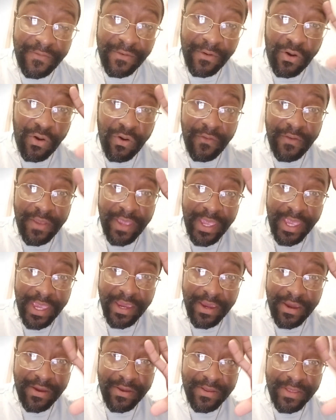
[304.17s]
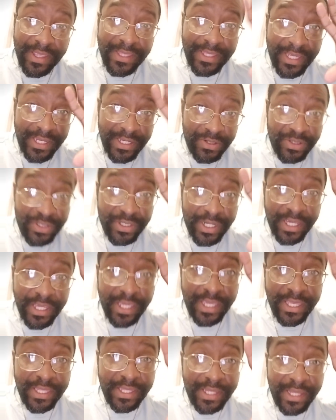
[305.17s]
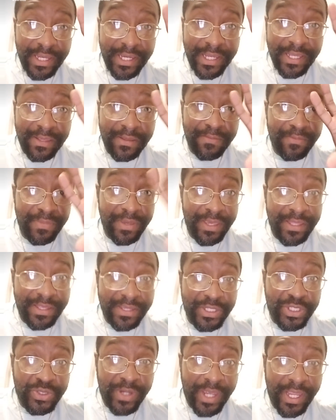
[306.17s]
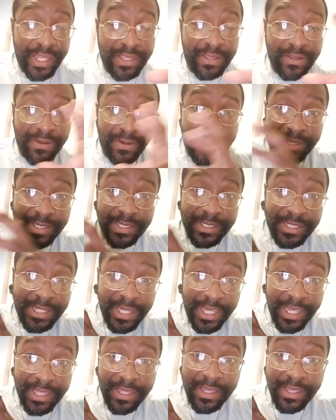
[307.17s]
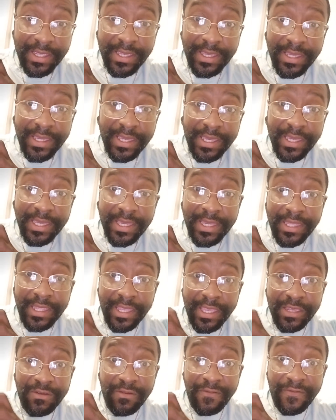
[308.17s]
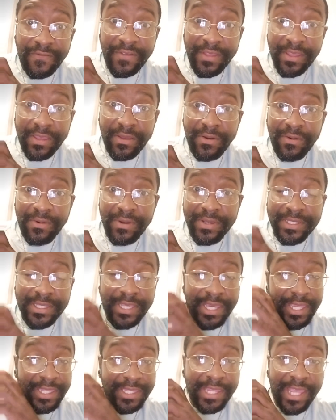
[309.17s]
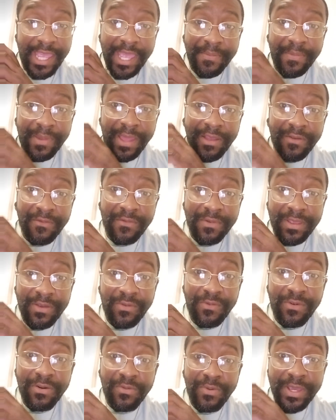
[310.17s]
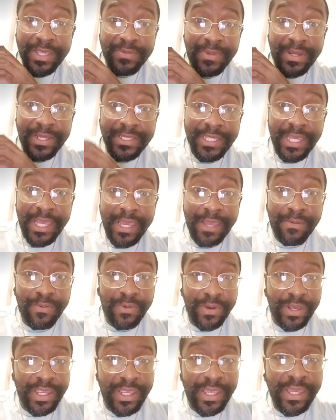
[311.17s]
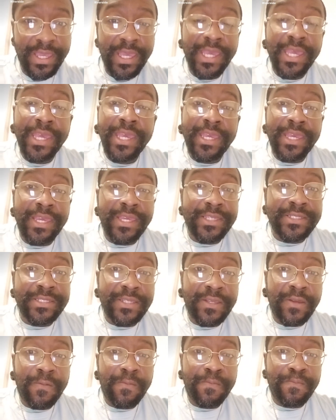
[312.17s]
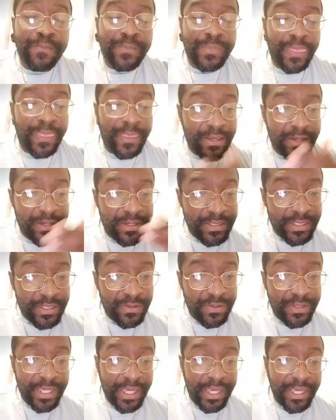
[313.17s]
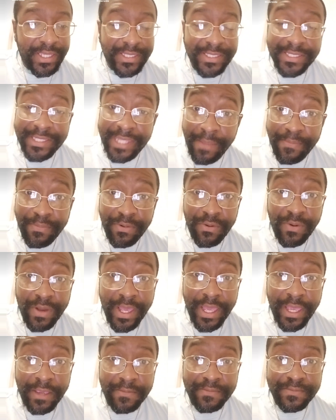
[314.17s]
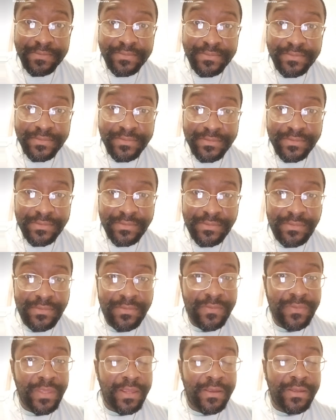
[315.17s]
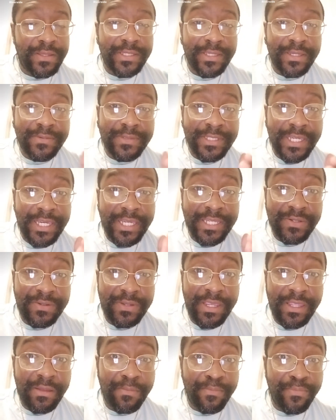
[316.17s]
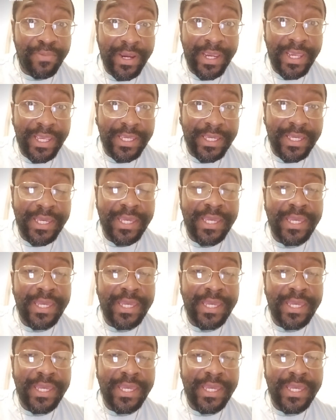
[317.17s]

over here, the thing you're trying to get done, be distracted on shit that you feel is like, damn, I don't really want to waste my time with it. So it's okay, step away. Sometimes you need a break